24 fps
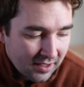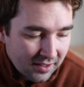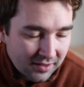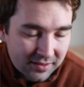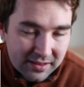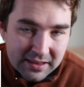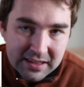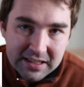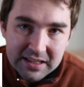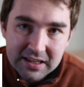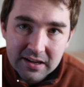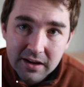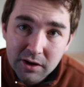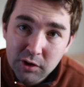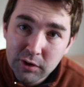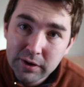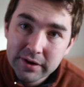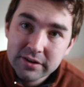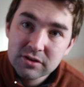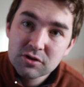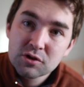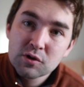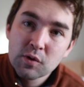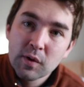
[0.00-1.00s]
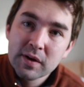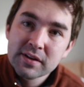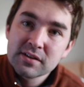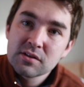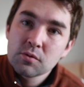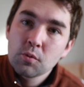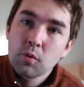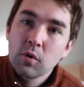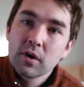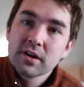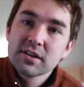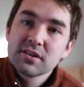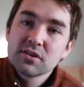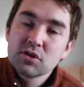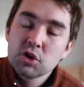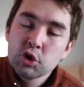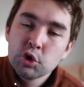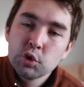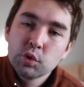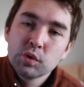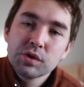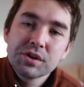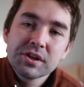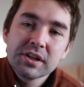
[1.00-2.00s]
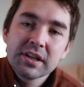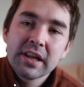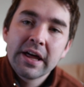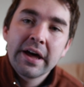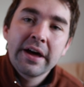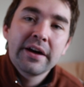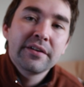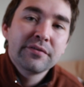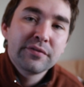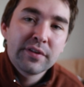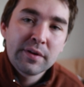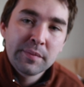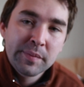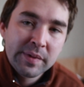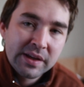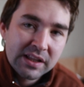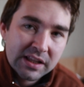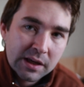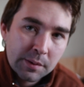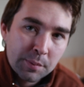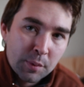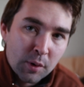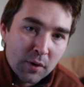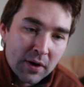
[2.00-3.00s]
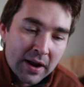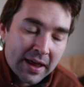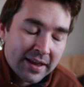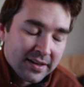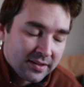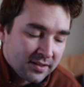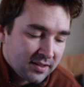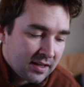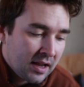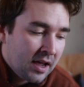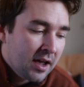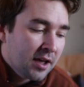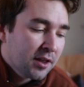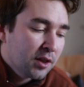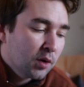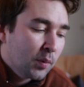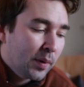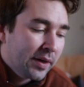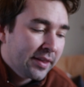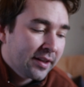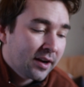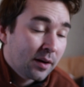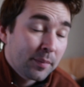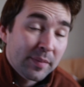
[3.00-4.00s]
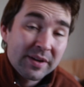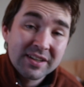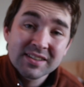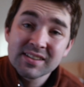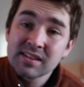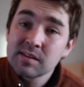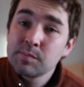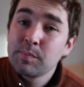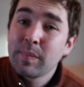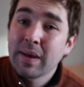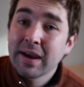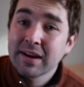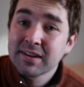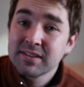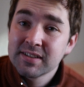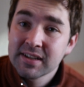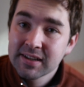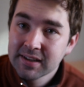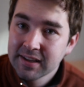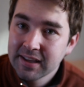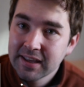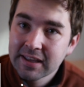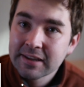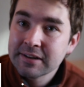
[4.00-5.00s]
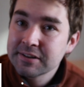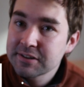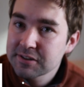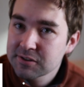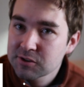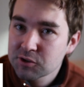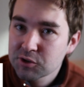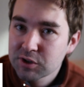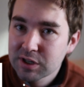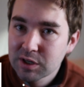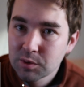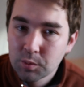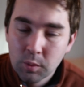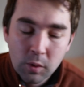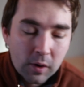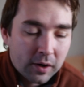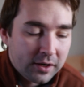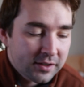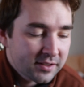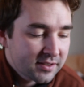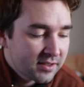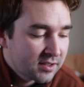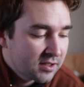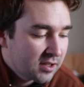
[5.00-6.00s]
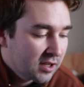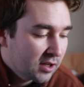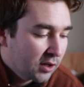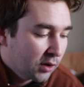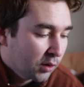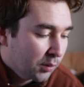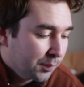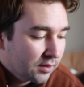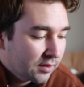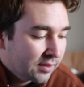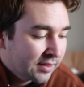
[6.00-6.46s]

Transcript: the Critics' Choice Awards to love Emilia Perez the way that I'm expecting industry awards to.